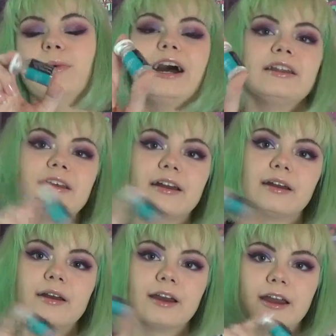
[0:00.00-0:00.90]
wet
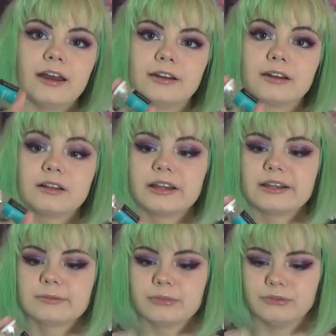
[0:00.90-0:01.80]
and
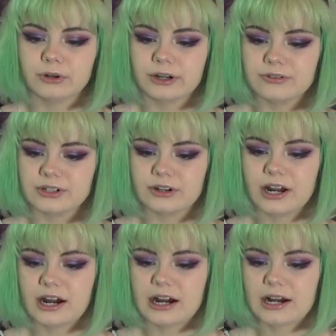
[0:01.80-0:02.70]
clean before it goes in your
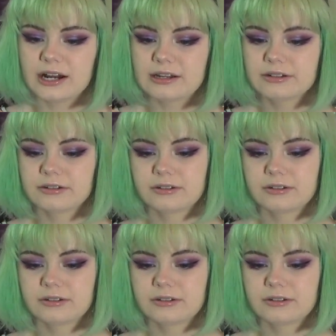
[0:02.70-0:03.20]
eye.